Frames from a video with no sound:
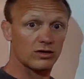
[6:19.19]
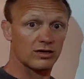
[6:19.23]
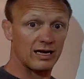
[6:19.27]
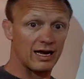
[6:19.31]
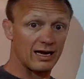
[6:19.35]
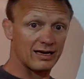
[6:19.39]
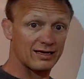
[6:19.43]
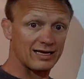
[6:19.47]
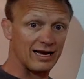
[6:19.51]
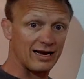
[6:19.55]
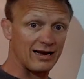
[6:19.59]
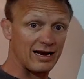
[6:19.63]
Okay,
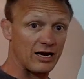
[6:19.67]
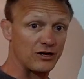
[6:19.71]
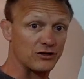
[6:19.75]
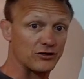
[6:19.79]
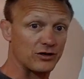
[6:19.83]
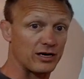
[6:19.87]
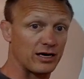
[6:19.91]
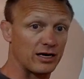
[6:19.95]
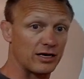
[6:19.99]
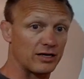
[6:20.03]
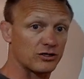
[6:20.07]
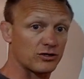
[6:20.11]
it's got
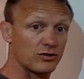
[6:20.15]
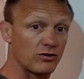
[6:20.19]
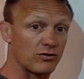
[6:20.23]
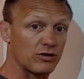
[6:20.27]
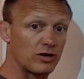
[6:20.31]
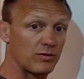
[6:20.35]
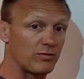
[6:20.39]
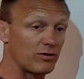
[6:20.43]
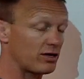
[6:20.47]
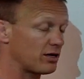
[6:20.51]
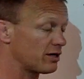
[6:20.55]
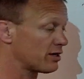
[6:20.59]
nitrate in it, so it
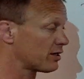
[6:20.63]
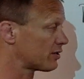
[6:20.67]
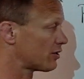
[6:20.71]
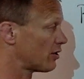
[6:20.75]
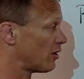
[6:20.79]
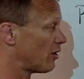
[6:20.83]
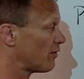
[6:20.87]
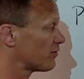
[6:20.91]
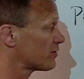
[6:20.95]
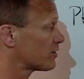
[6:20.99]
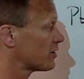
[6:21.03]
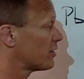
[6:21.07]
completely
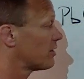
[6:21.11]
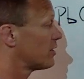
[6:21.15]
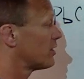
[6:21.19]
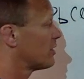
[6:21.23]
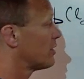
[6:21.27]
dissolves.